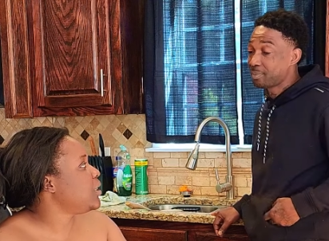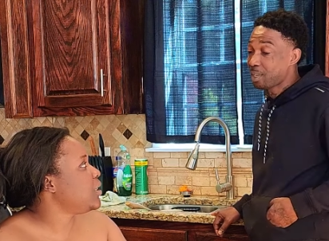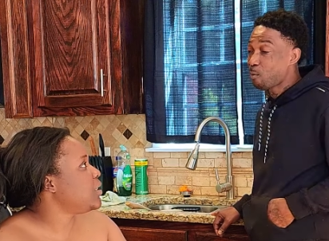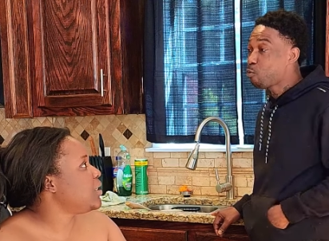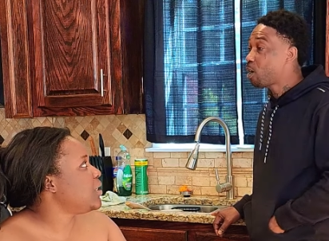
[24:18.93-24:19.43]

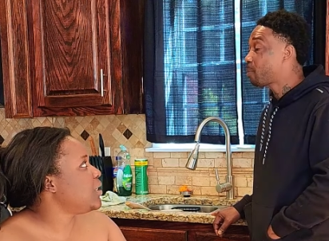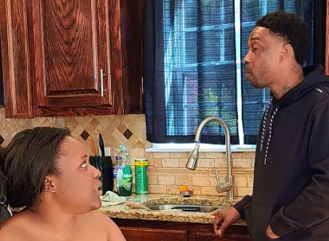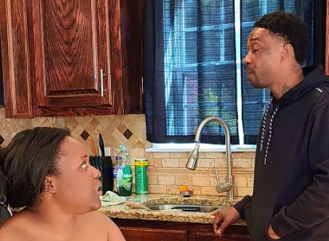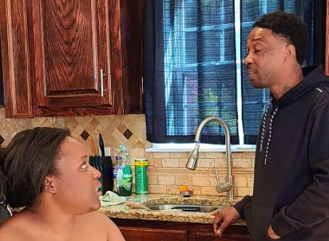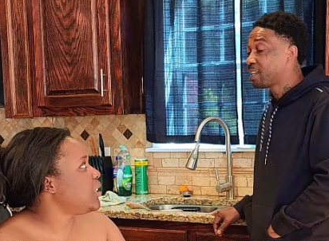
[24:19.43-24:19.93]
Speaker 1: I roll up a
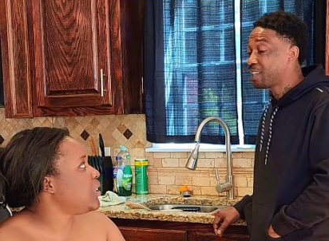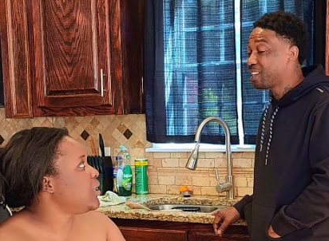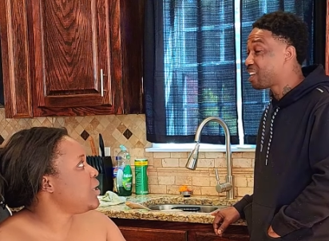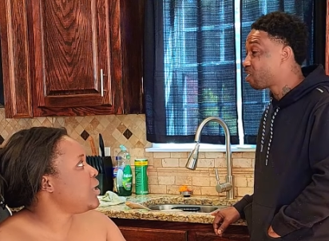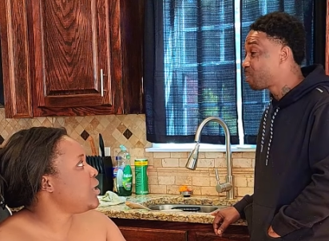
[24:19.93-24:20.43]
woman there
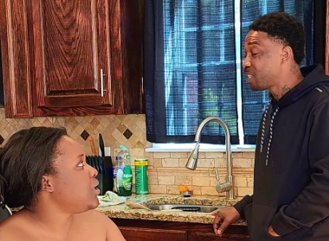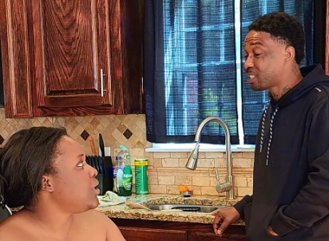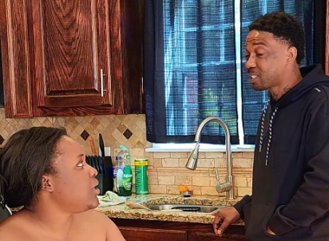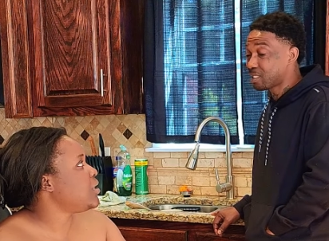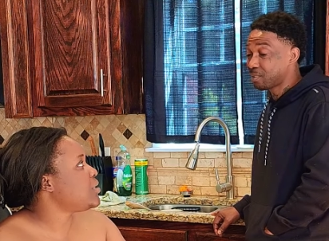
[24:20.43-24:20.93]
leg of
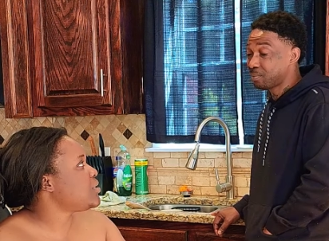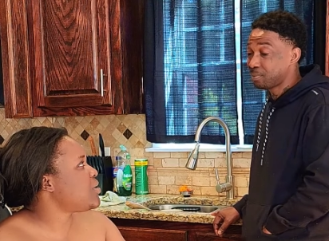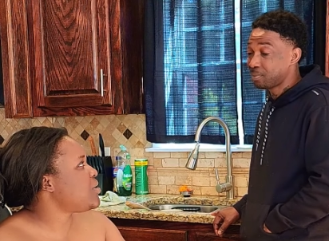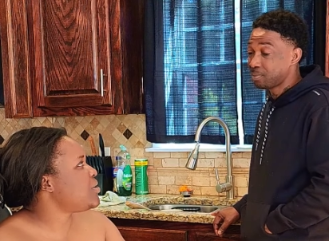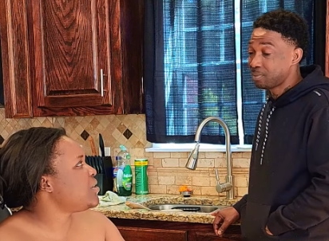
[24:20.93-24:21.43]

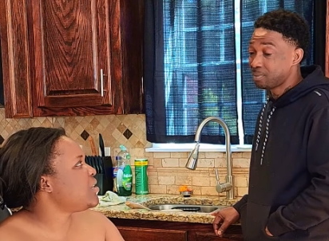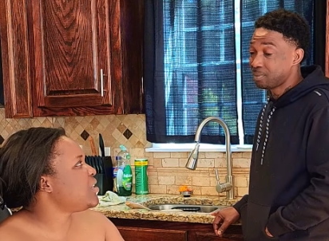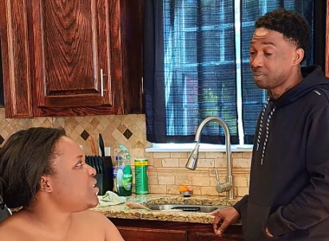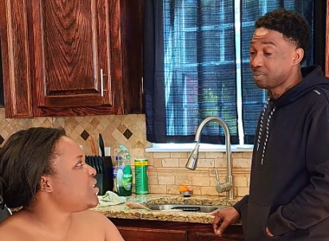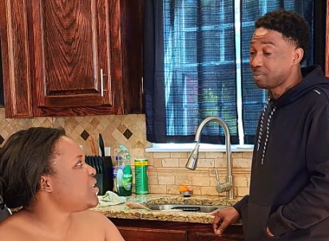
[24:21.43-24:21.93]
So?
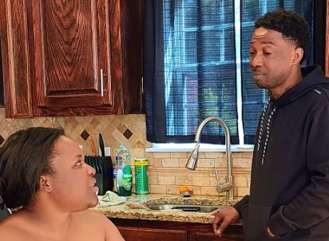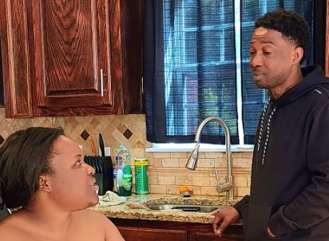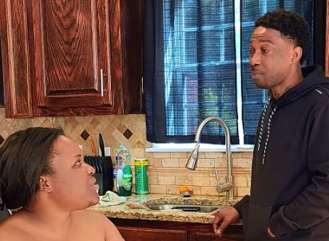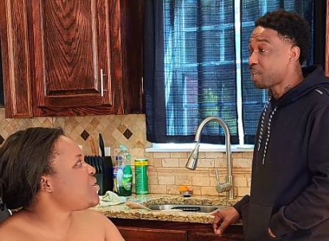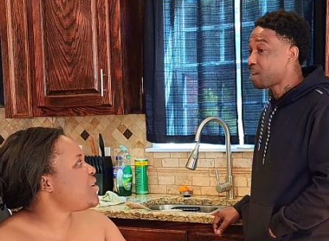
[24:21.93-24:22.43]

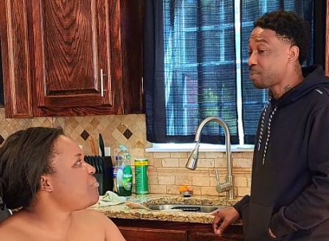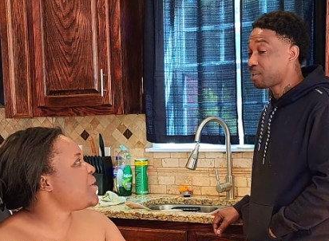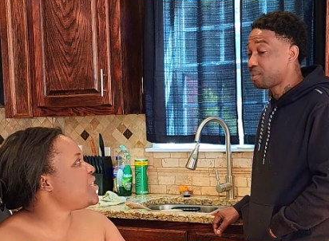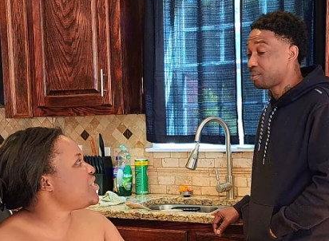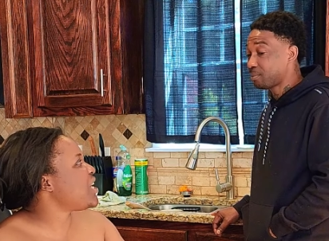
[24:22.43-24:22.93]
So, so if can,
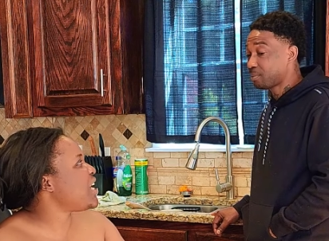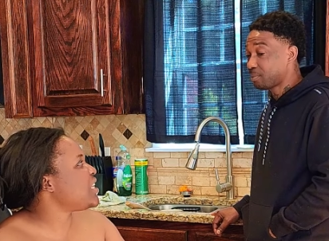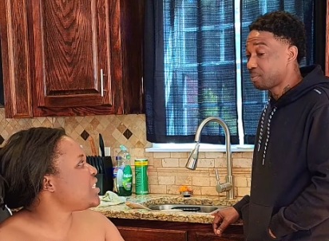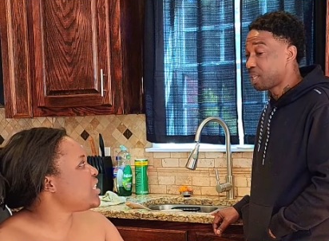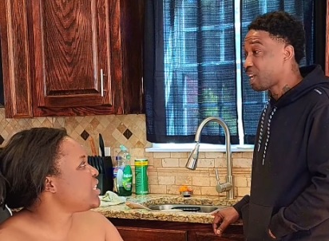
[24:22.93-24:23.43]
man
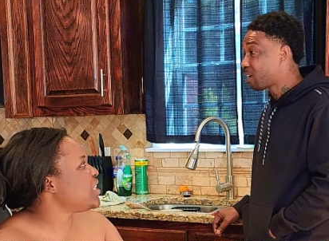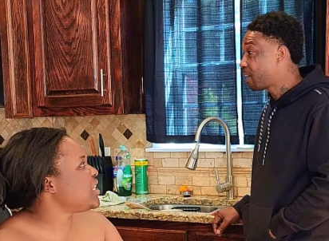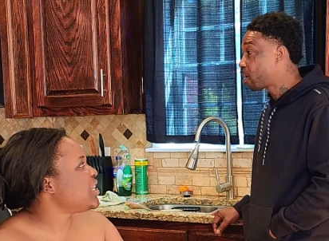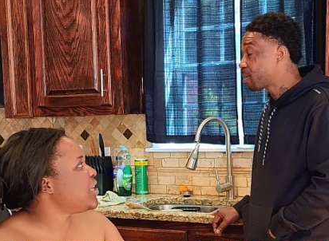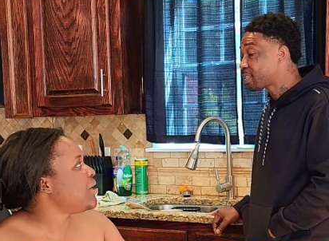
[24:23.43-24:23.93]
shot? They
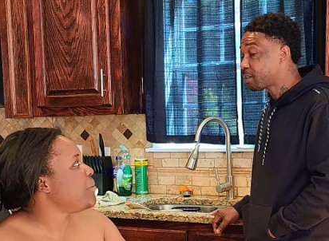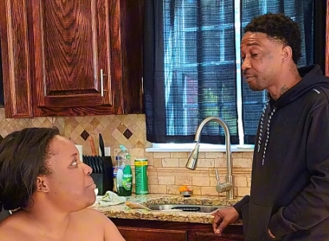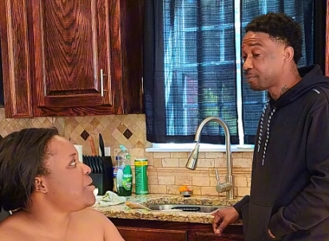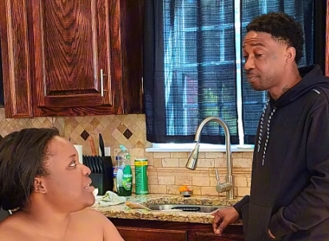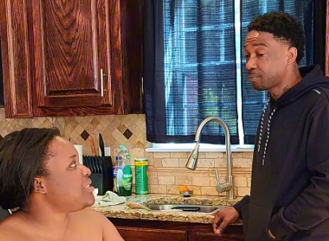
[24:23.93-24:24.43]
leg of myself.
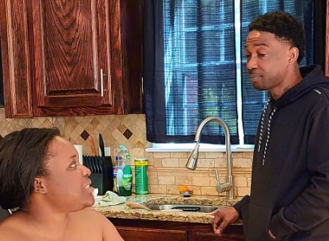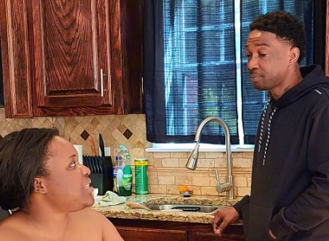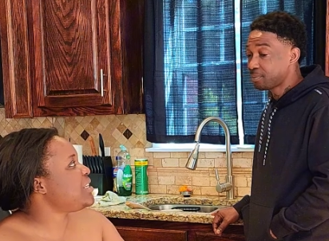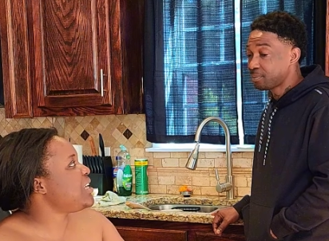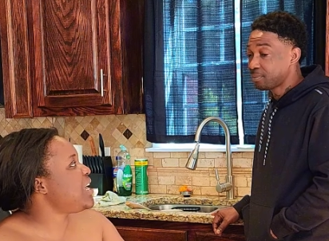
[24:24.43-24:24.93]
Man
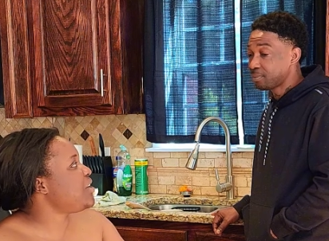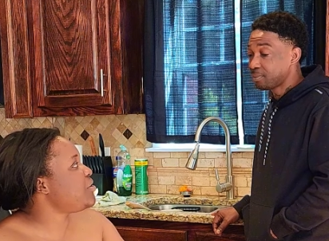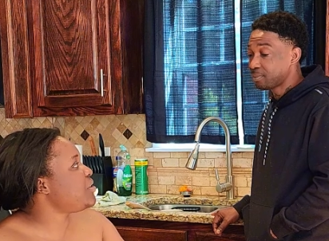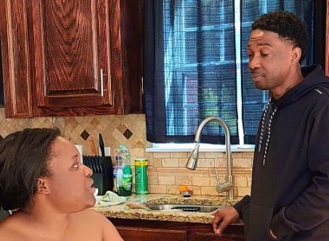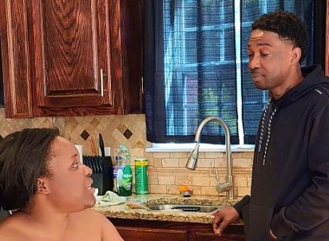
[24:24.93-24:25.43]
Speaker 2: still there, you
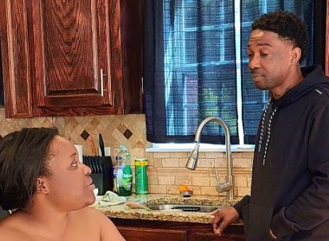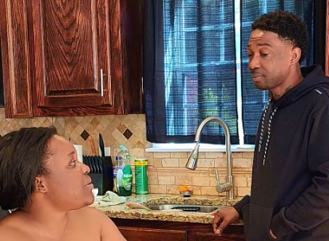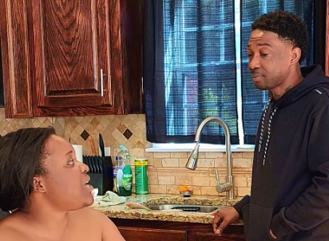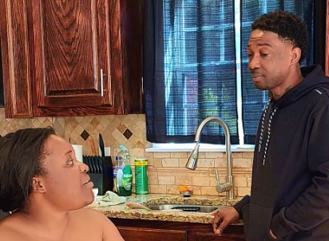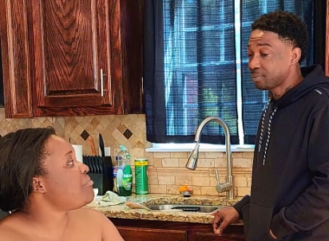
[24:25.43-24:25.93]
know? That's
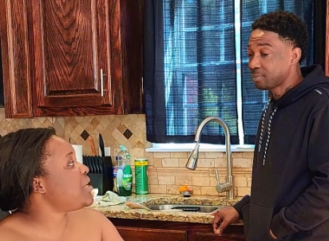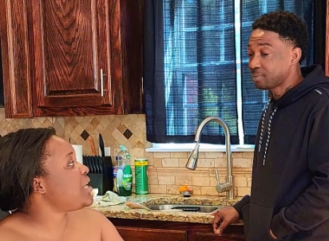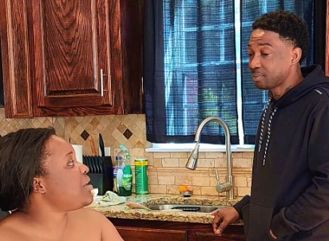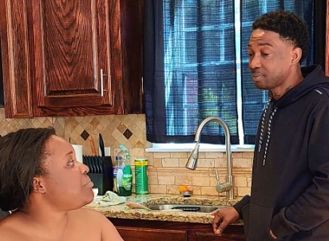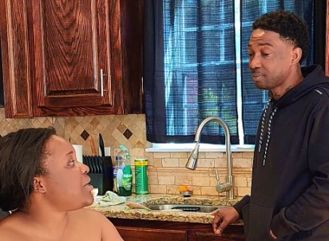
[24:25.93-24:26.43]
why you have man,
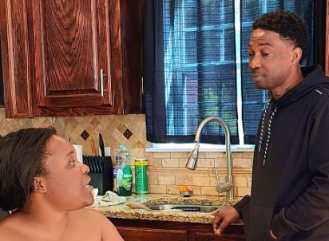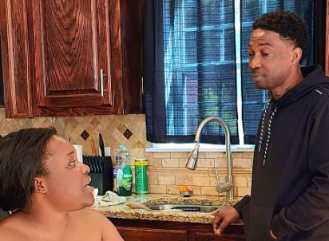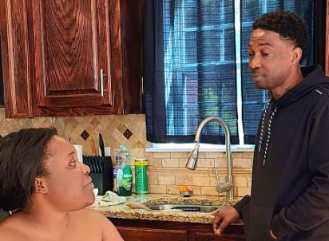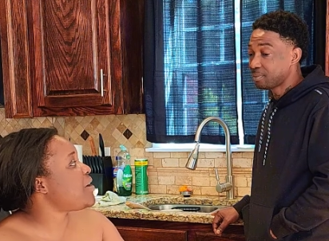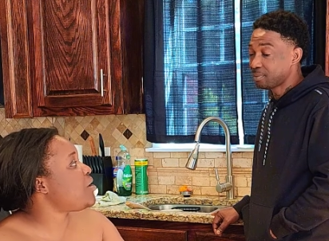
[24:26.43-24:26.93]

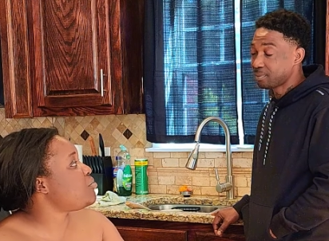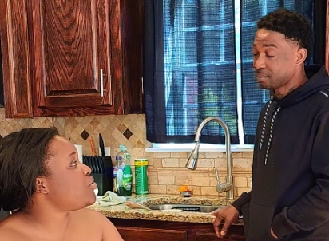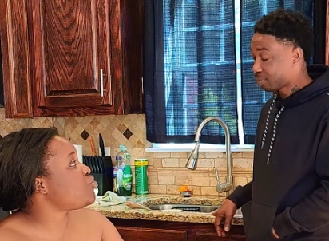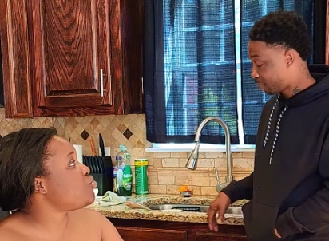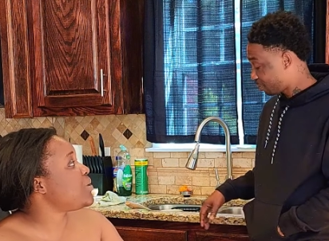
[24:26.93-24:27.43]
man have all
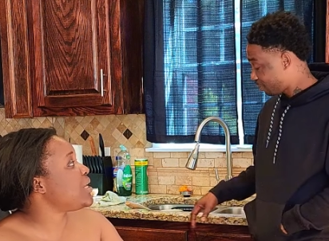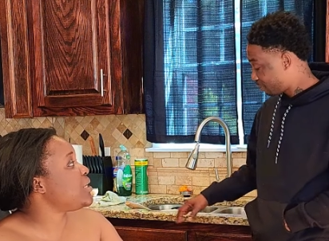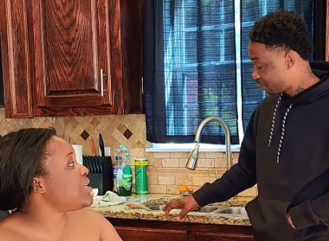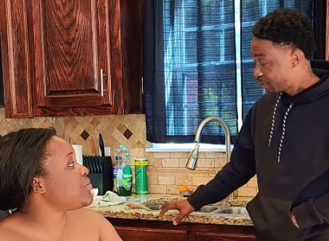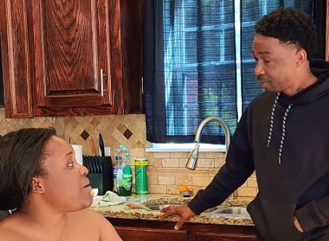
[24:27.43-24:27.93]
much
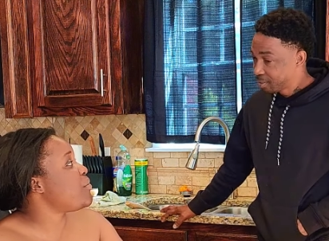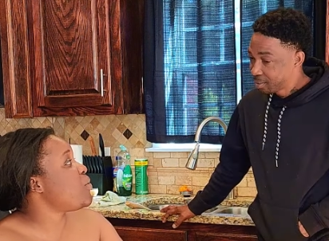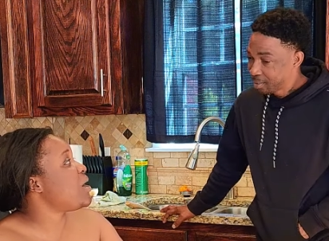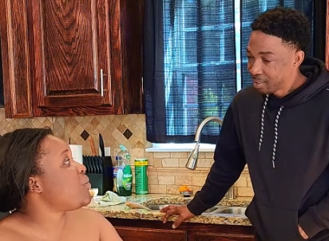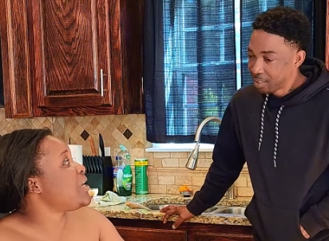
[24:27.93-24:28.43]
woman. That's why I
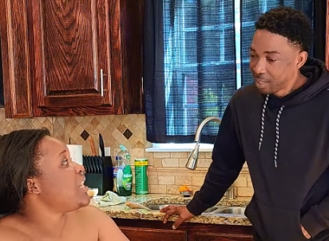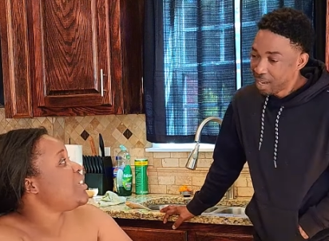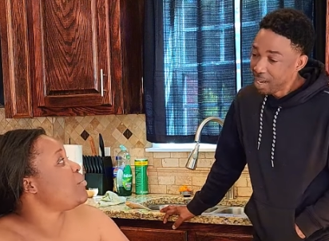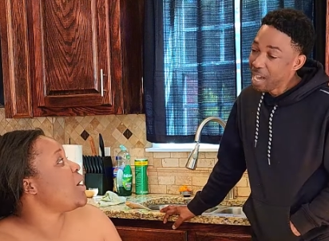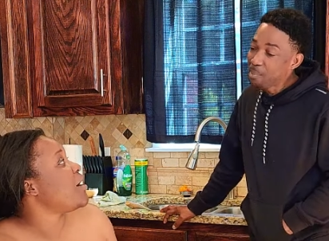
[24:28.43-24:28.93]
want one of
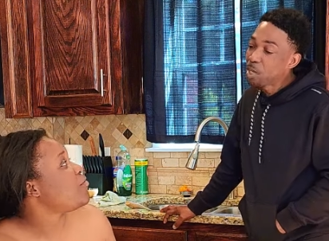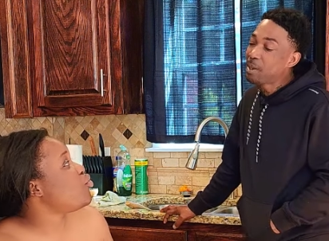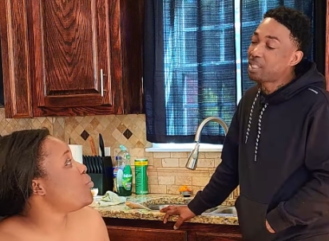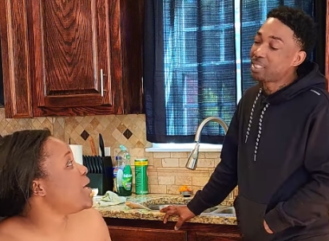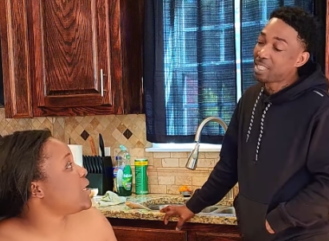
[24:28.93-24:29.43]
them. Big man things